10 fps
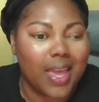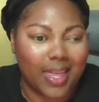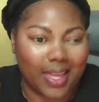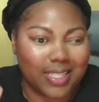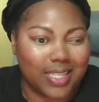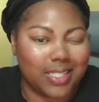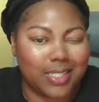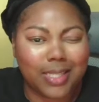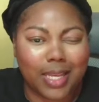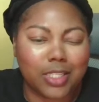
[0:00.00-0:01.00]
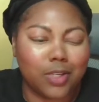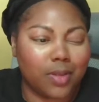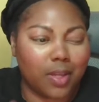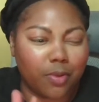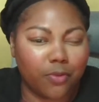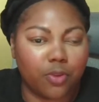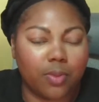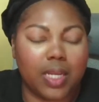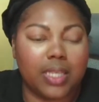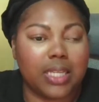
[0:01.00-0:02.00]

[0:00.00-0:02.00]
And like I said, just stay tuned, give me a few minutes,